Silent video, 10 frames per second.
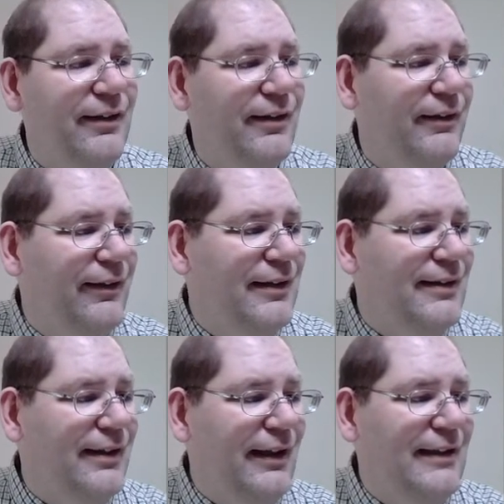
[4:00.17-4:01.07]
this is
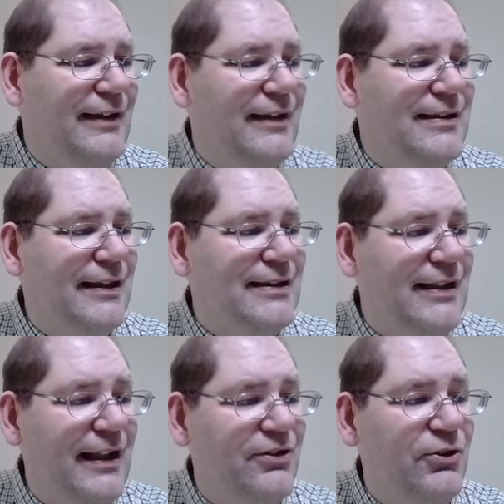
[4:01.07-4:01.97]
an
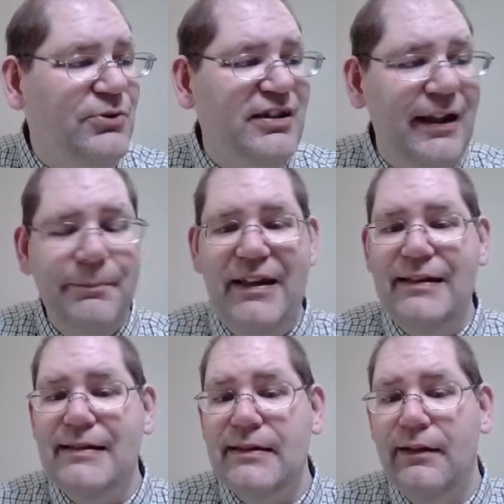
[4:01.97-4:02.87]
1868 2-cent
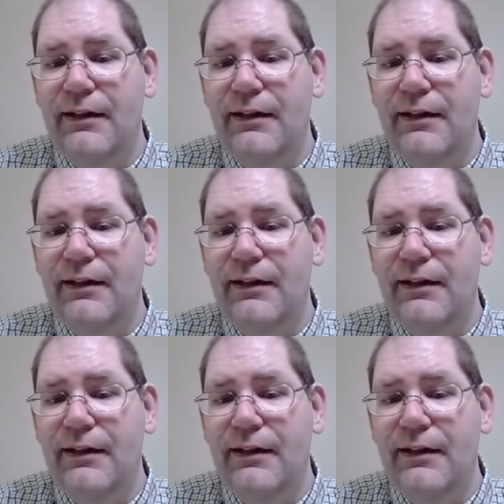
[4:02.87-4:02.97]
piece.